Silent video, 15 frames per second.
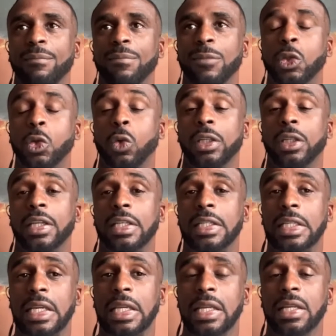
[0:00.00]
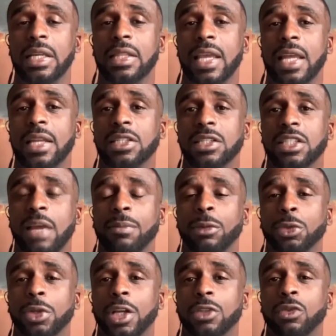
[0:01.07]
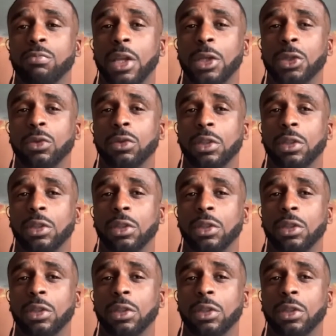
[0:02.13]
sorely in need. And that is the type of transformational